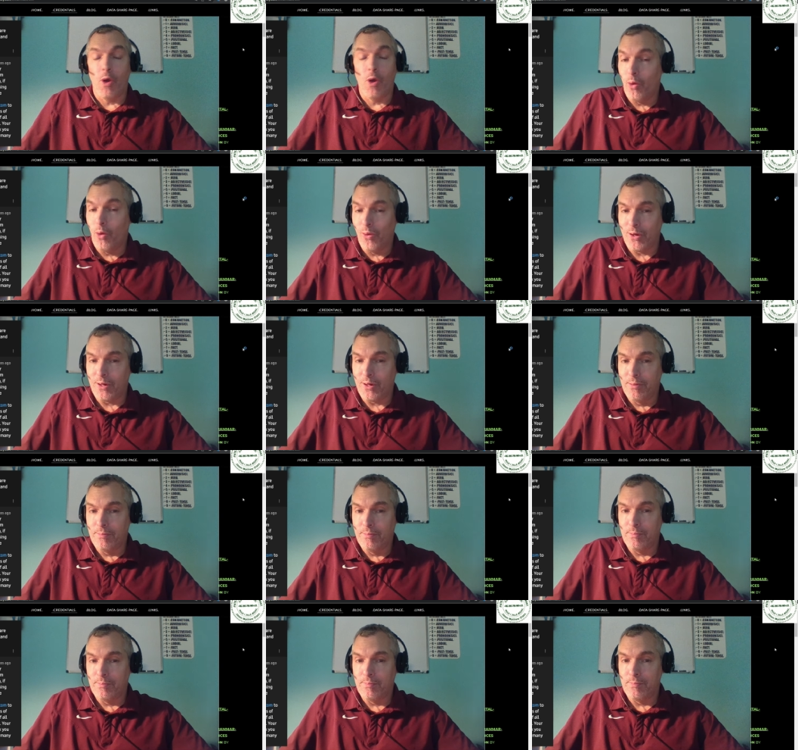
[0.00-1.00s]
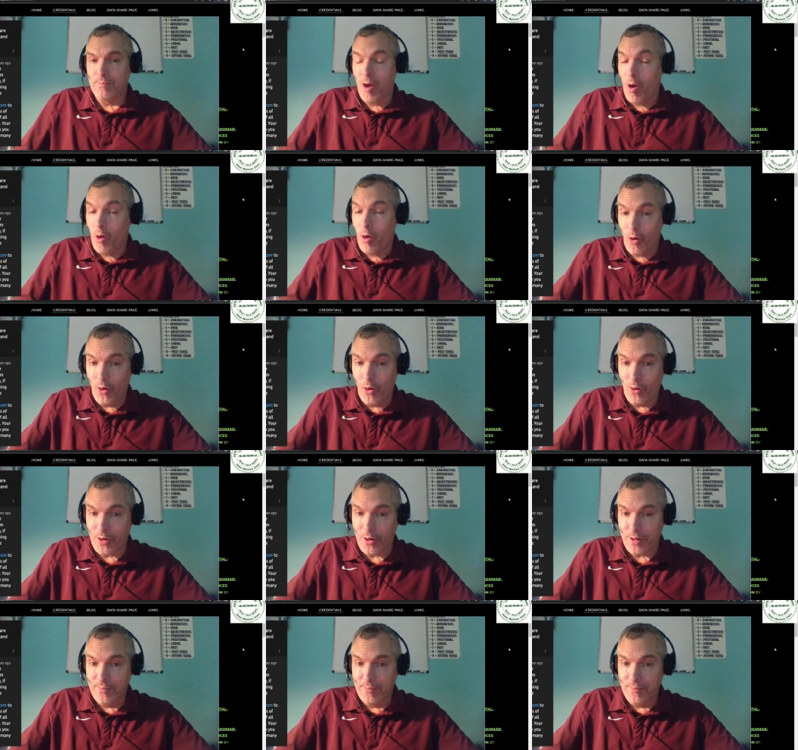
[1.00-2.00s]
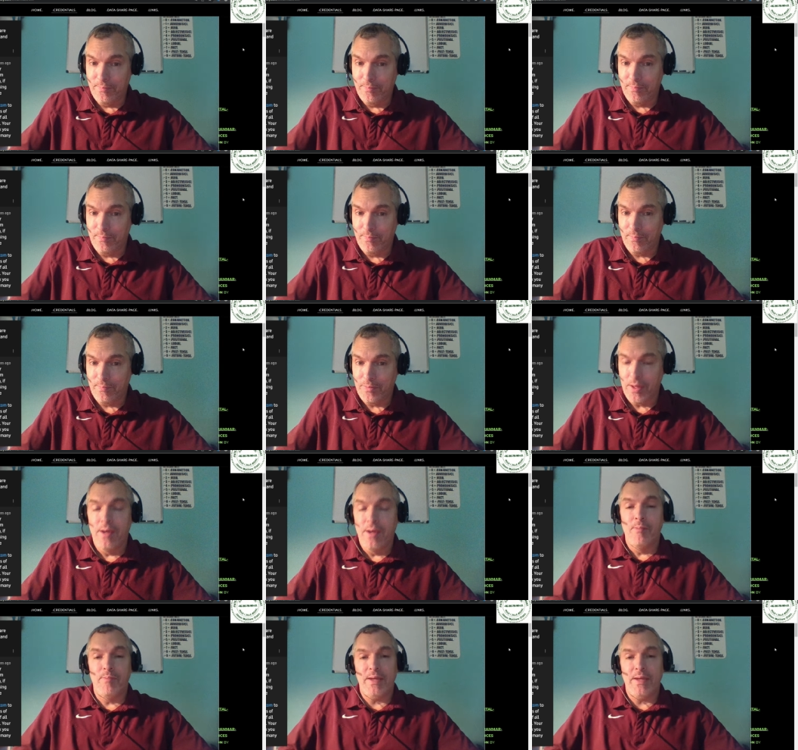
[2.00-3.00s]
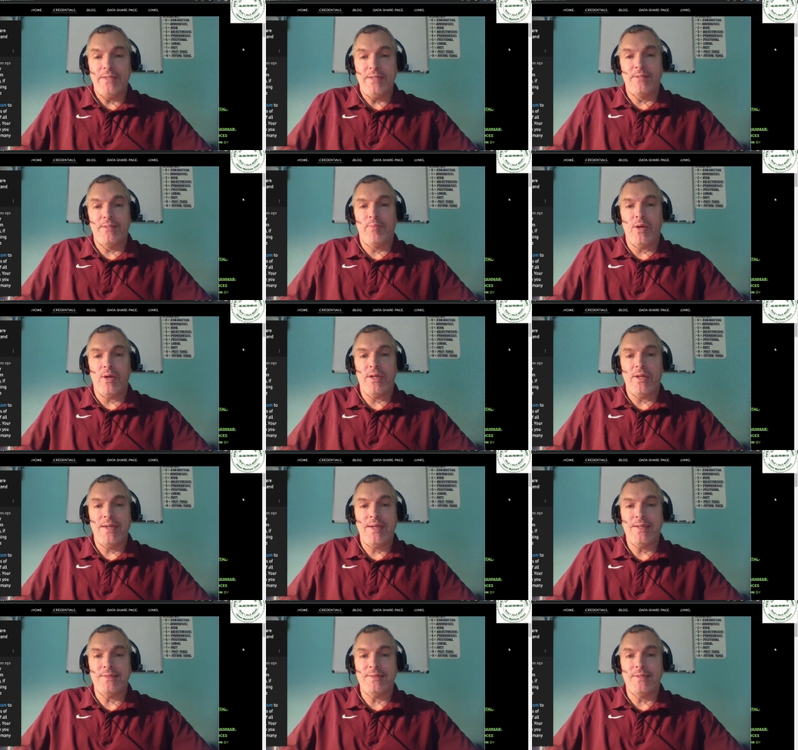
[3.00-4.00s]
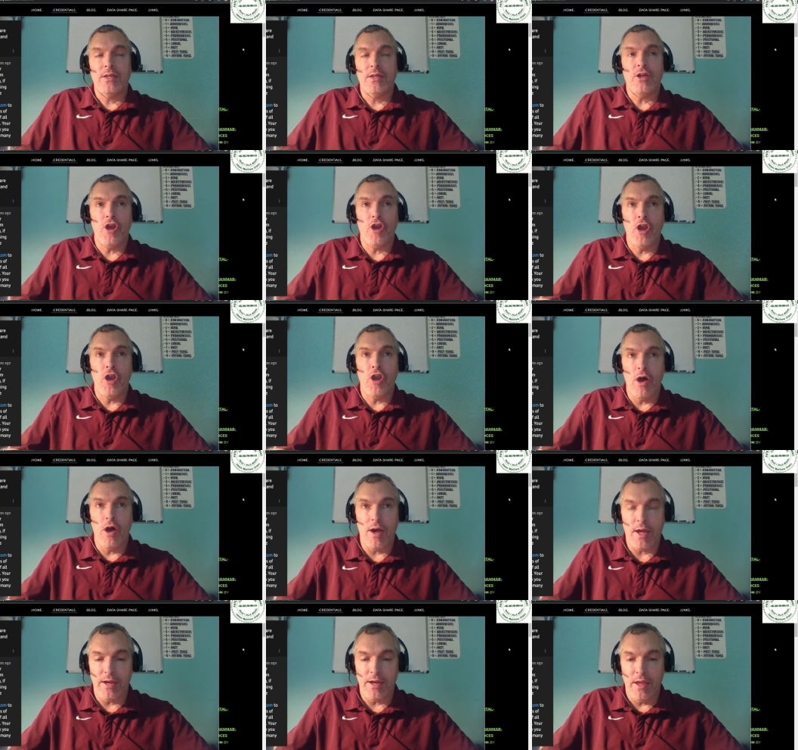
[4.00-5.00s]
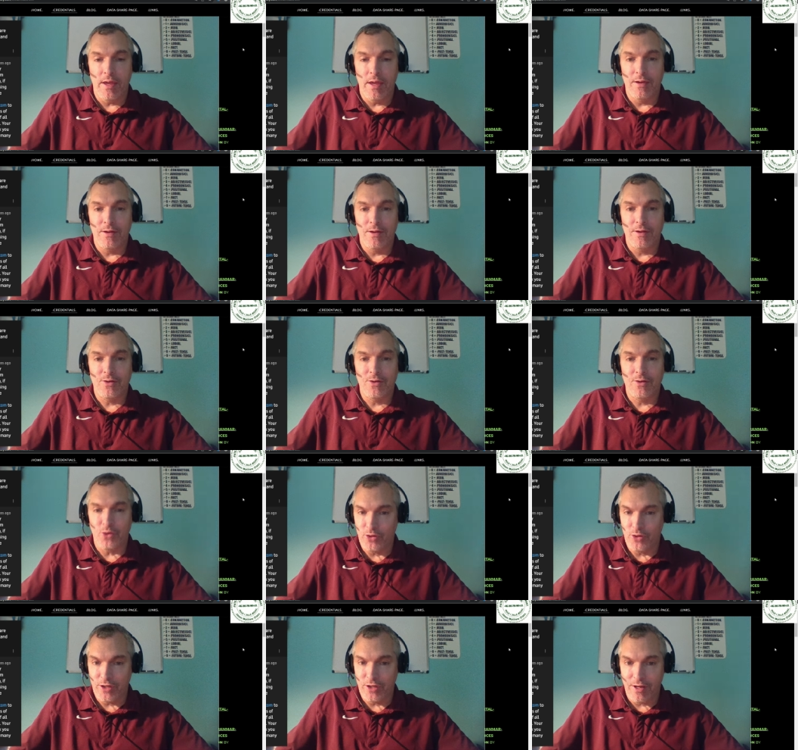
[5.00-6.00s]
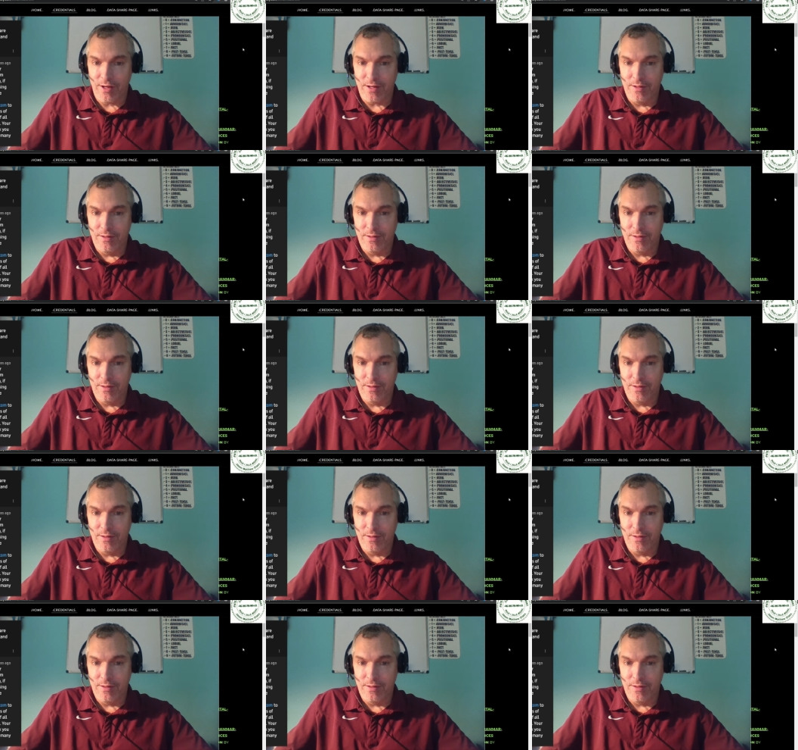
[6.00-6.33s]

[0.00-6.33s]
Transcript: Or, or, based upon his non-Kuliana,